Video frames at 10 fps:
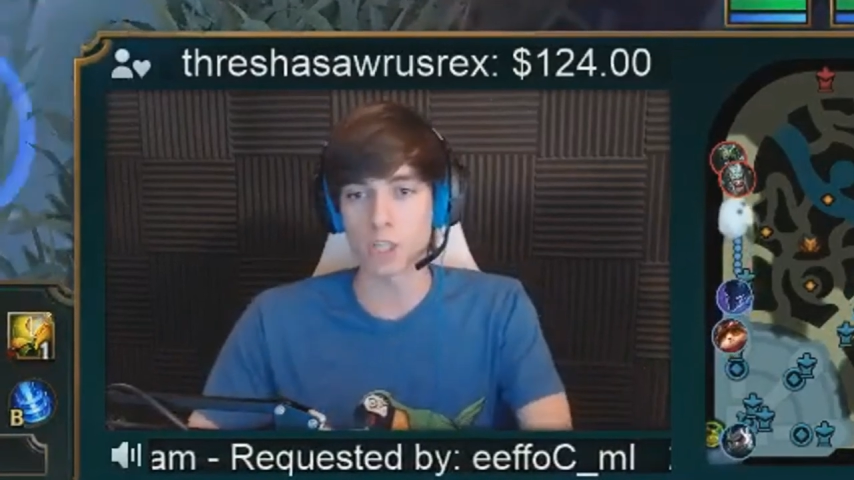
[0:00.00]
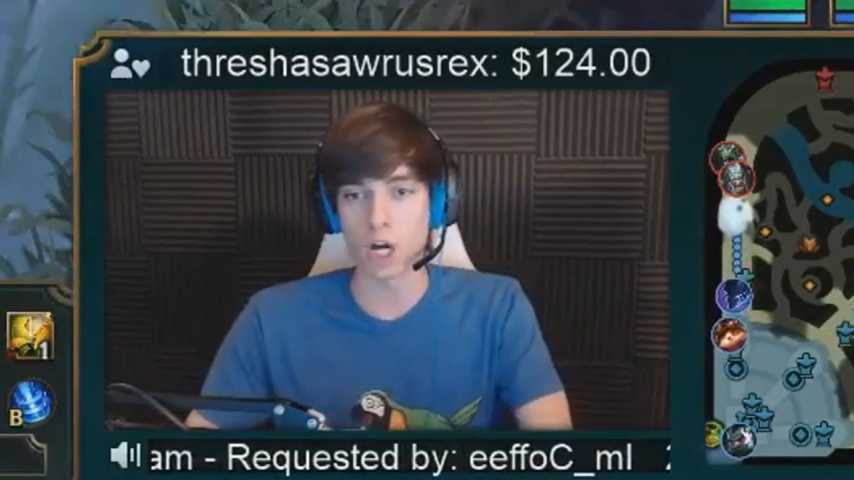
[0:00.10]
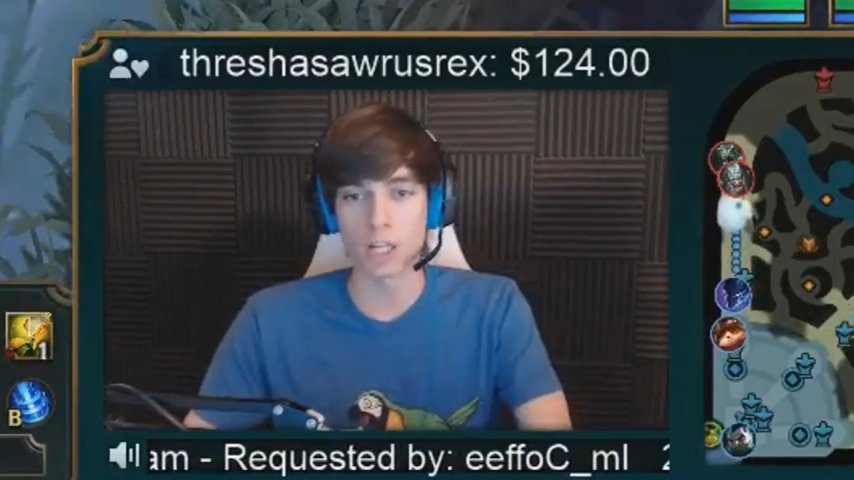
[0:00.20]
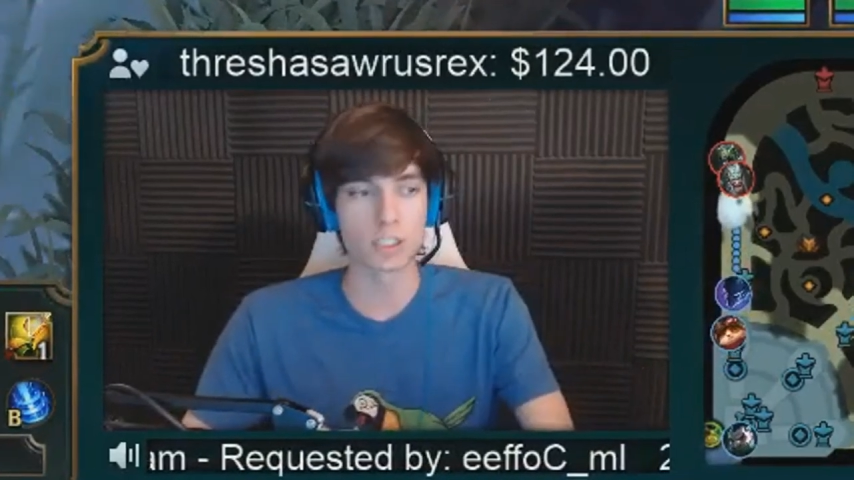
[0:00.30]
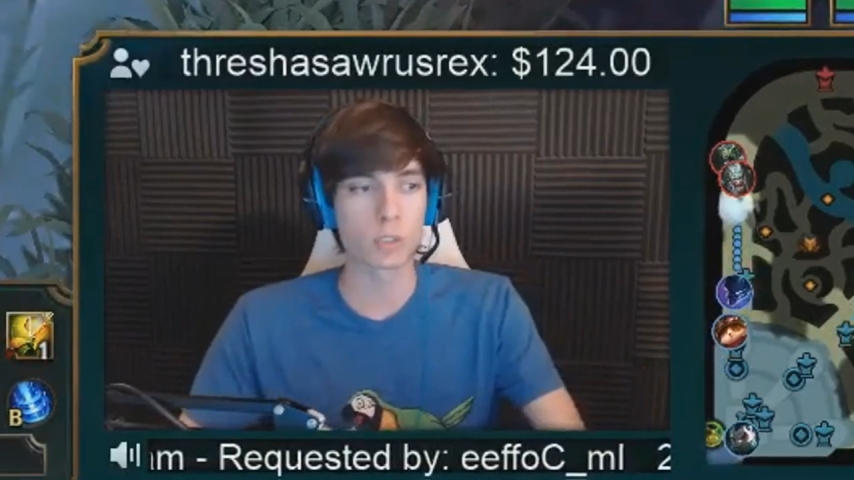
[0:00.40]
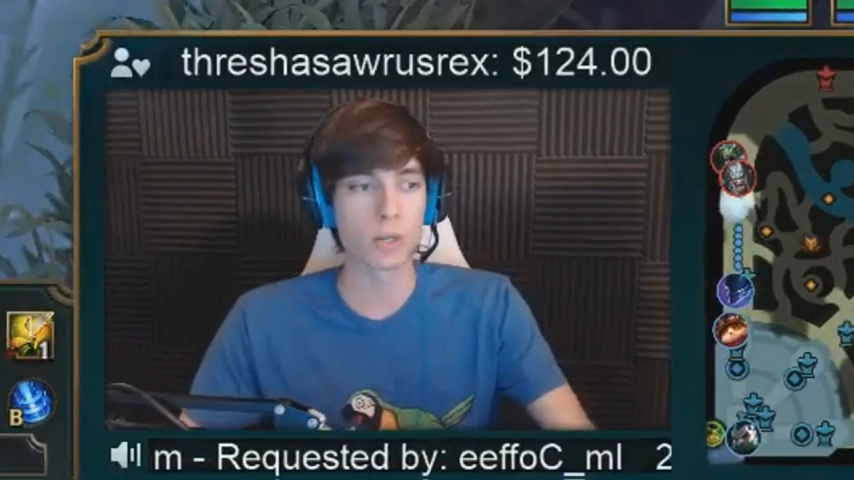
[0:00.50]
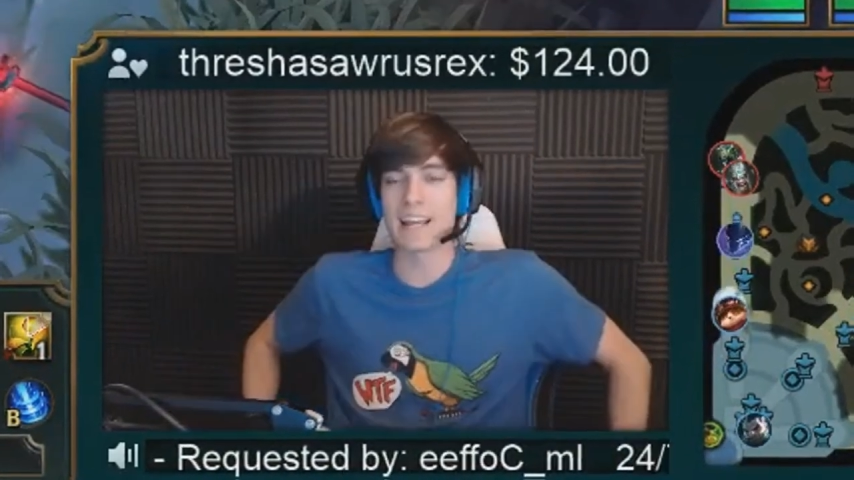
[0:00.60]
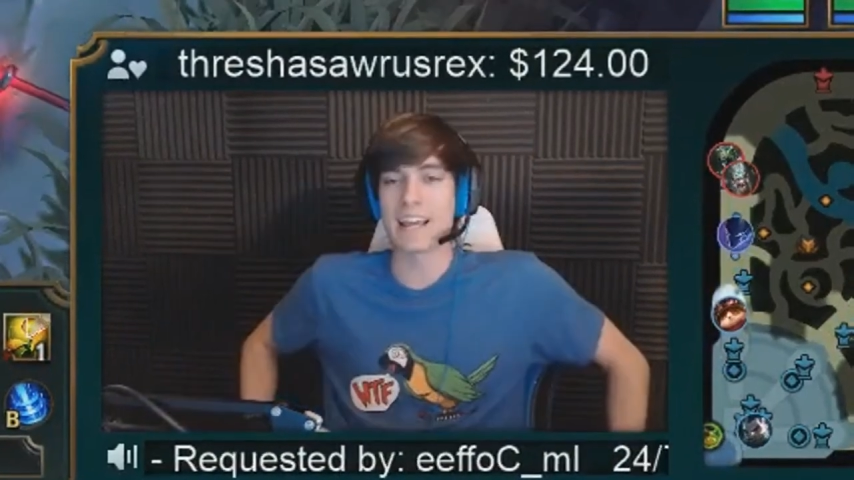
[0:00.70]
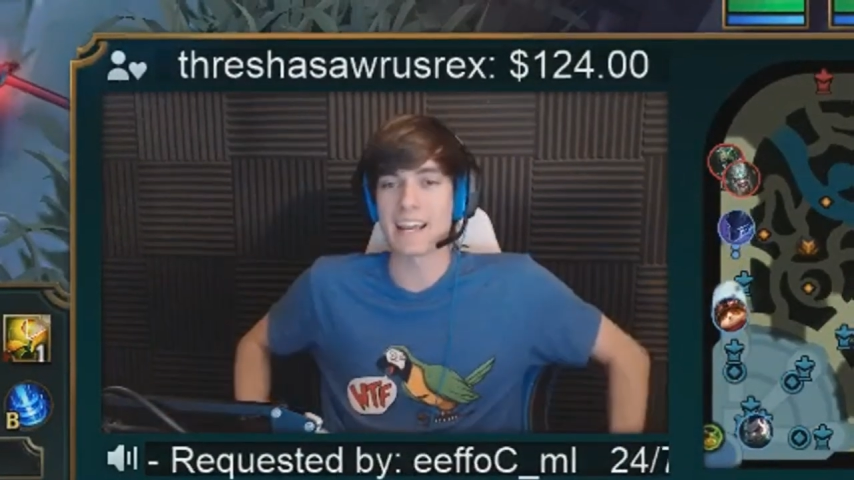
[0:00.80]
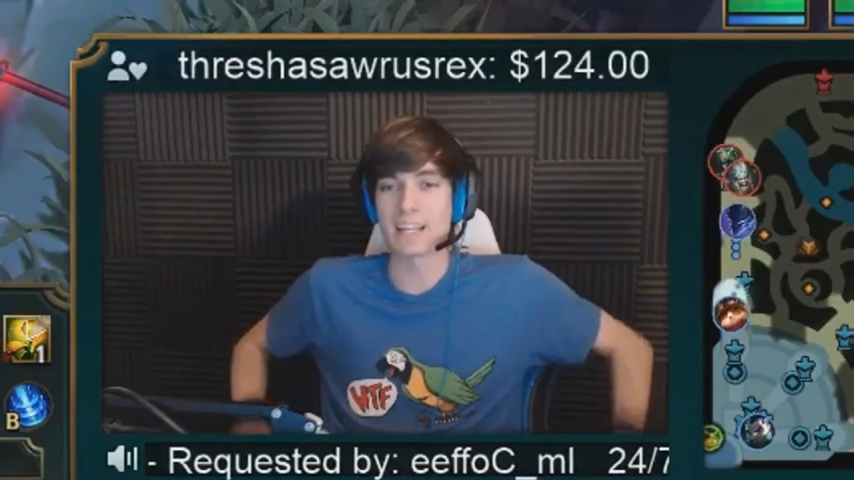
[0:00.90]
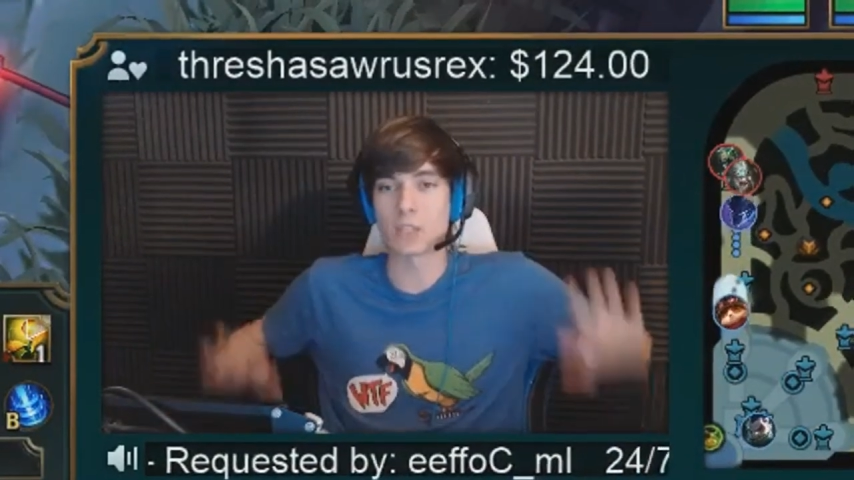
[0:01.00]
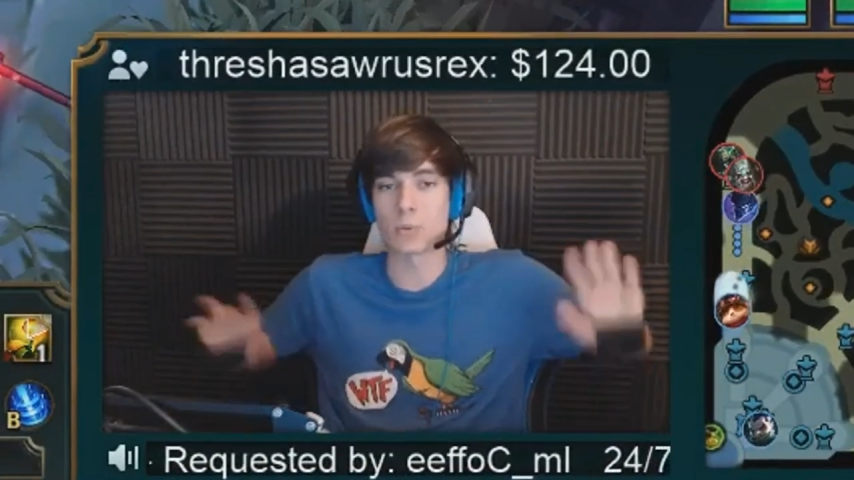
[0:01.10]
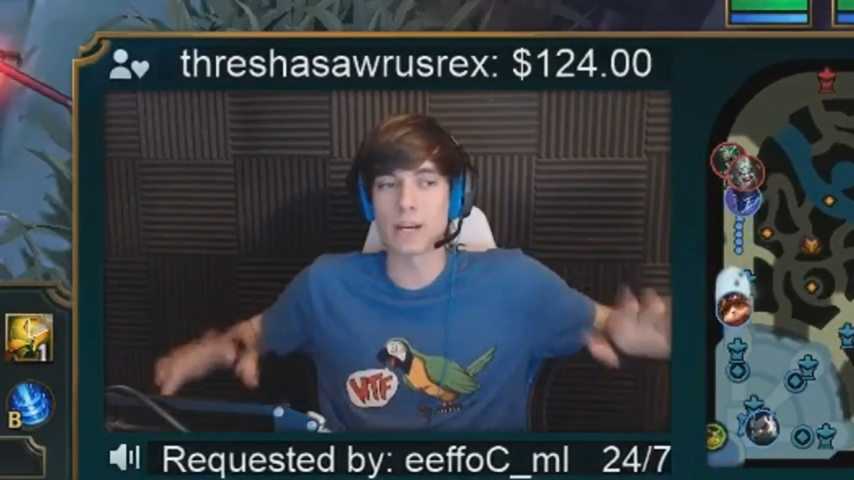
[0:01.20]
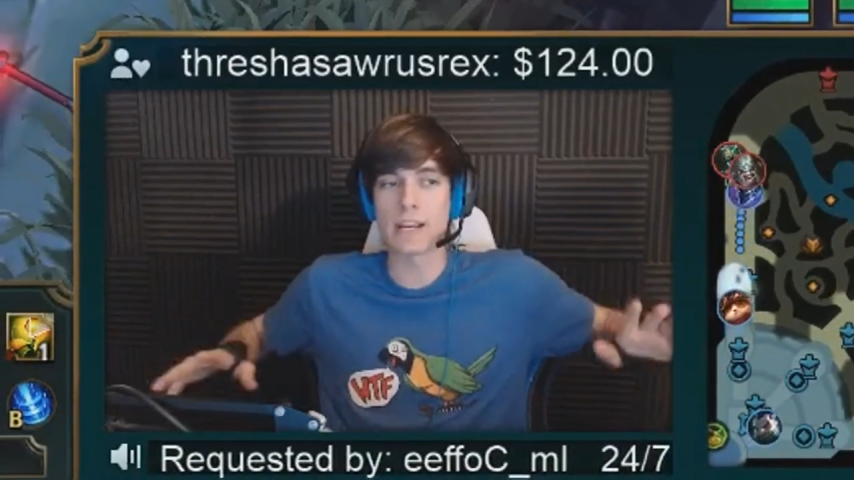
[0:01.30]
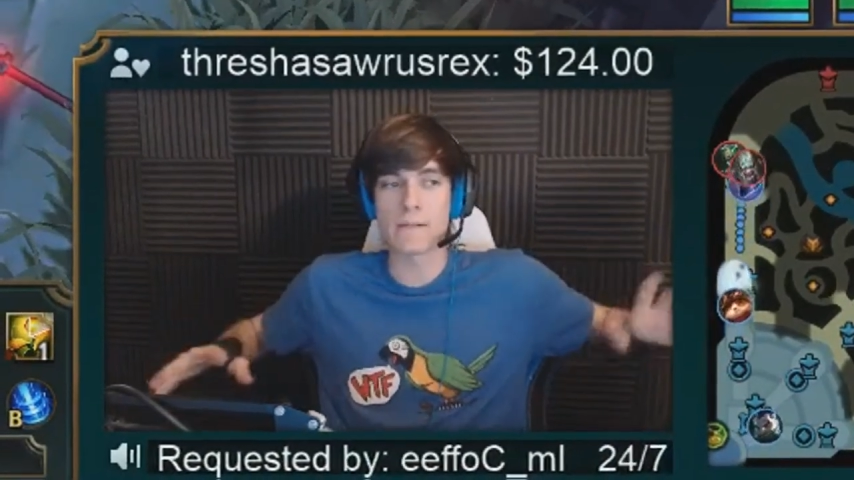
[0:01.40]
on the screen. In
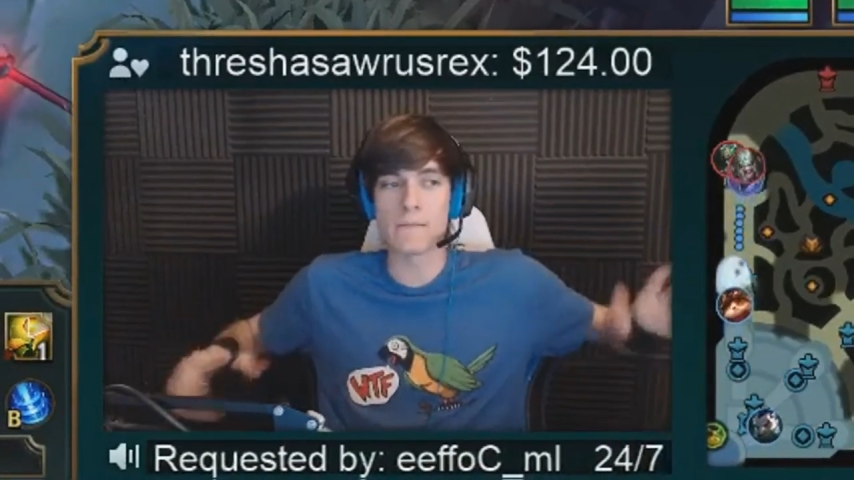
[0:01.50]
three,